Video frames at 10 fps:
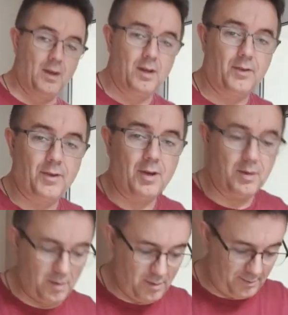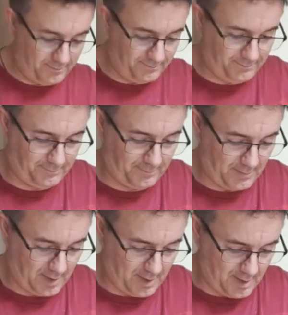so
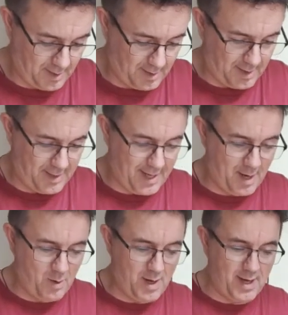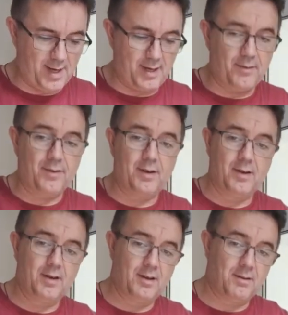I now have
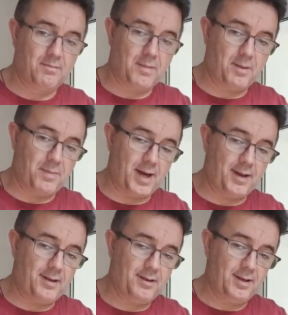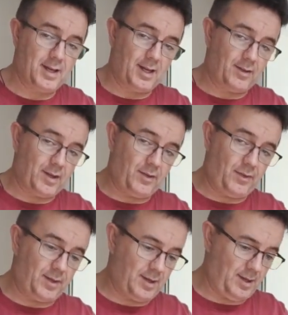my batter. As you can
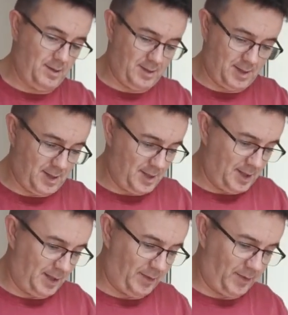see, as I